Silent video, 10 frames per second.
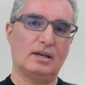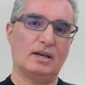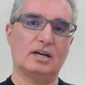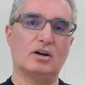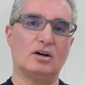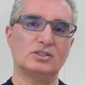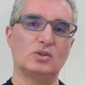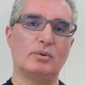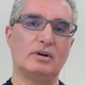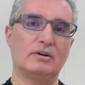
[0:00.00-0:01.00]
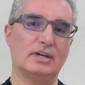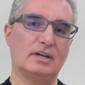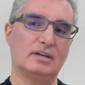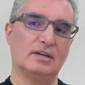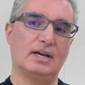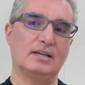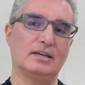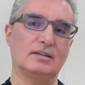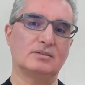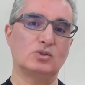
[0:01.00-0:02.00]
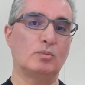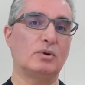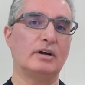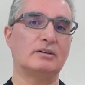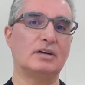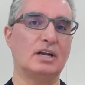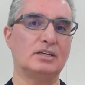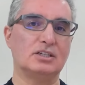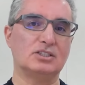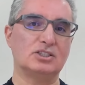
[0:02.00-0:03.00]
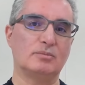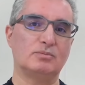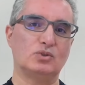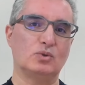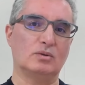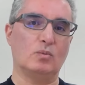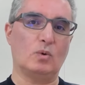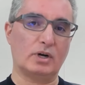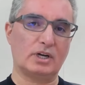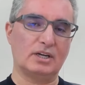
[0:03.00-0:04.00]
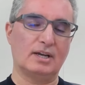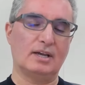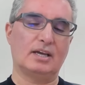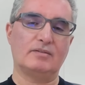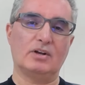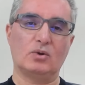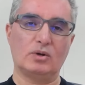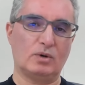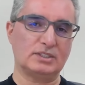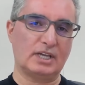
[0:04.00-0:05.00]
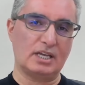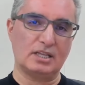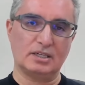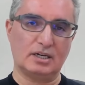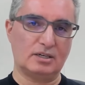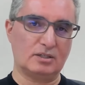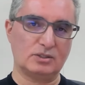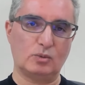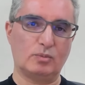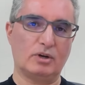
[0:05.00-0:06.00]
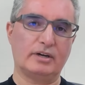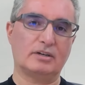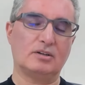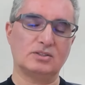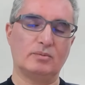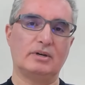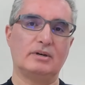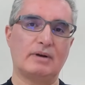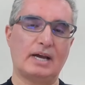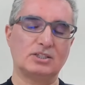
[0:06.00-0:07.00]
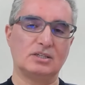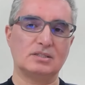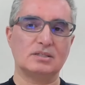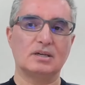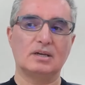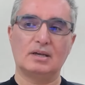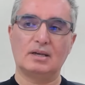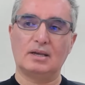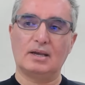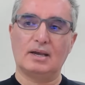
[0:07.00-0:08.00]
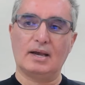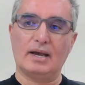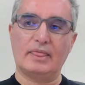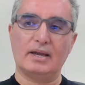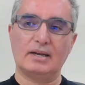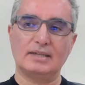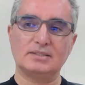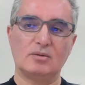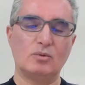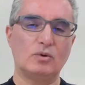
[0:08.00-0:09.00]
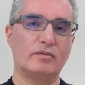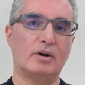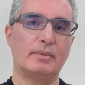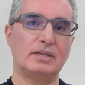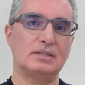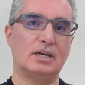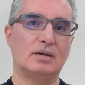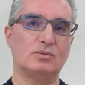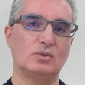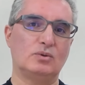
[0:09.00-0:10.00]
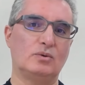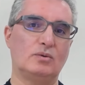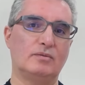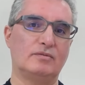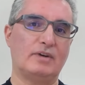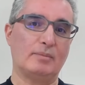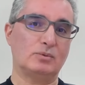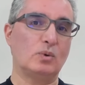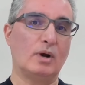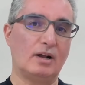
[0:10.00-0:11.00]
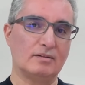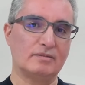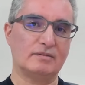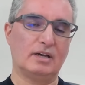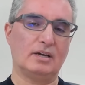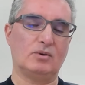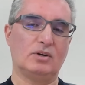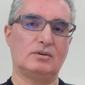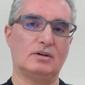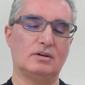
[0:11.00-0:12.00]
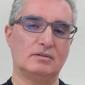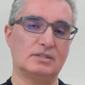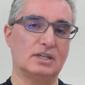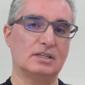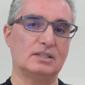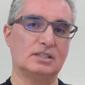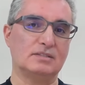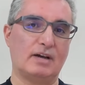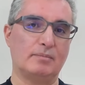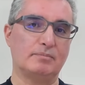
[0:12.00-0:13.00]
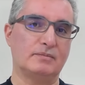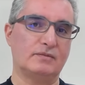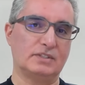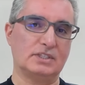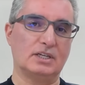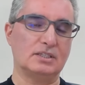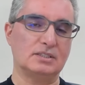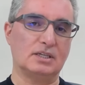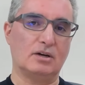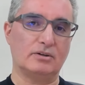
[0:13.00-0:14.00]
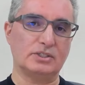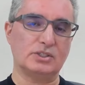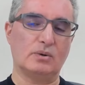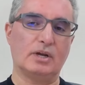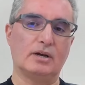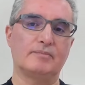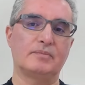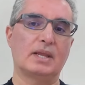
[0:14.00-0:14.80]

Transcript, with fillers: a customer uh, and a supplier relationship should work, even though it was an internal supplier-customer interactions. And then as I moved from A T M to Fab twelve, uh, one of our facilities, Fab facilities in Arizona,